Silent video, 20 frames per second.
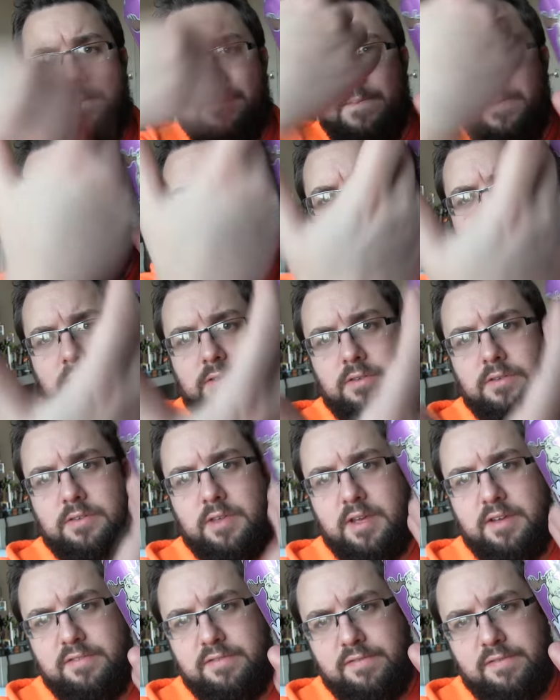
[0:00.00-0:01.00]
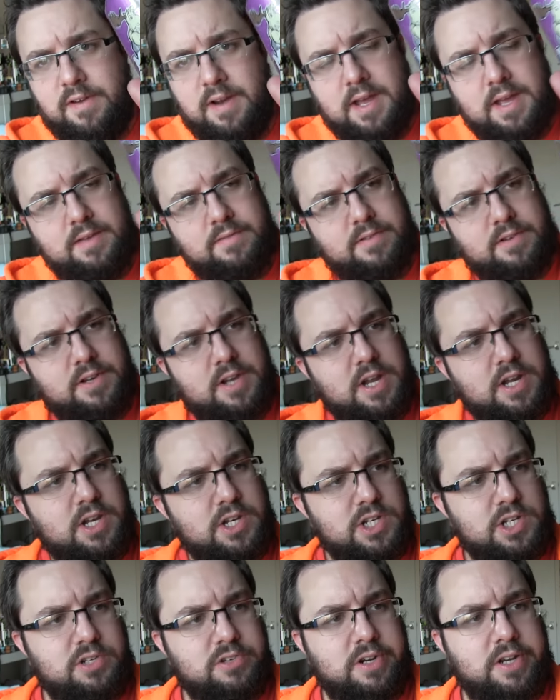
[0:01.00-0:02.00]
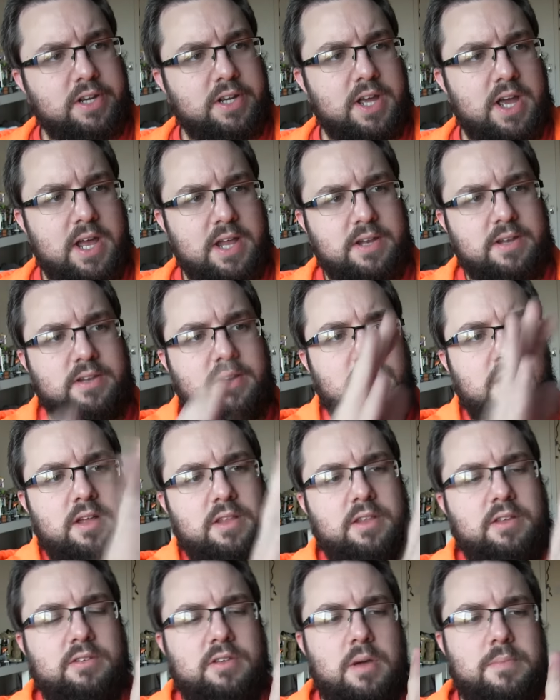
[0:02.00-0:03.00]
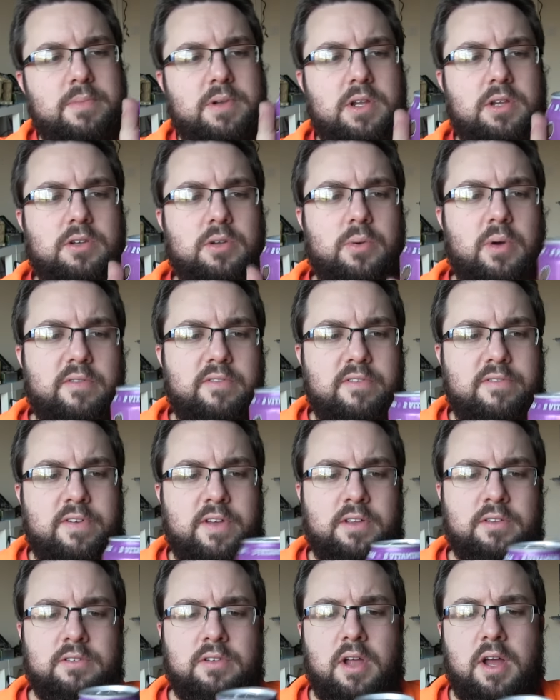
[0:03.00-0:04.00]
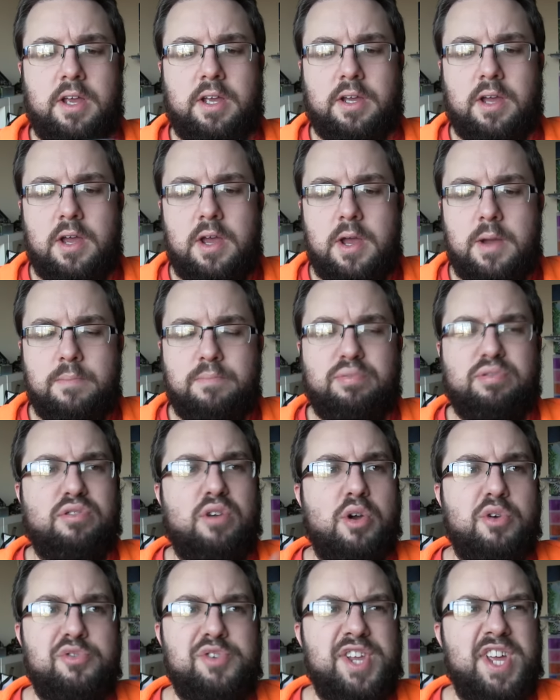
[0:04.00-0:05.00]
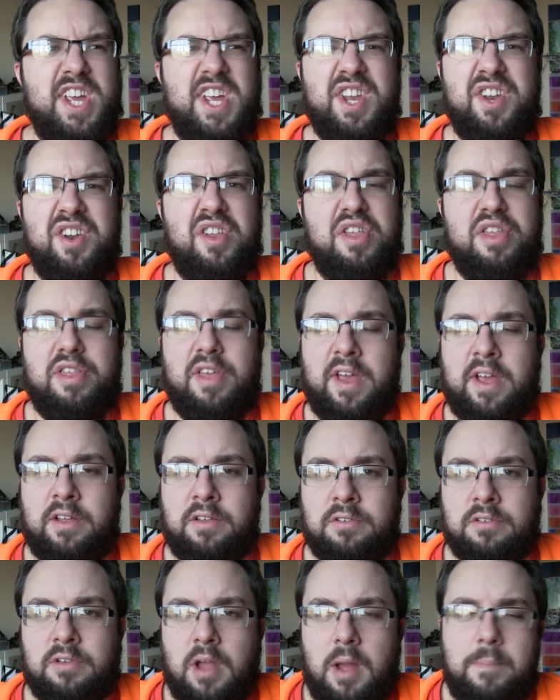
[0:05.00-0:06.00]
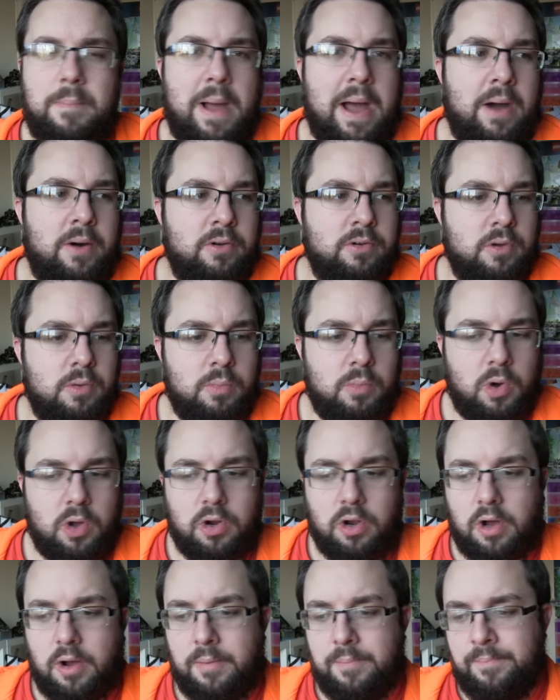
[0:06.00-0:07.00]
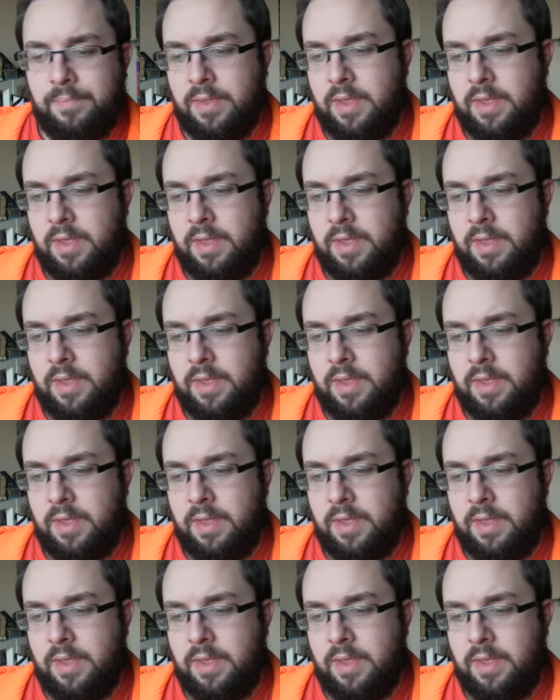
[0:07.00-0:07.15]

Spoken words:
this is a flavoured energy drink and this company do other things like protein things like powder and whatnot.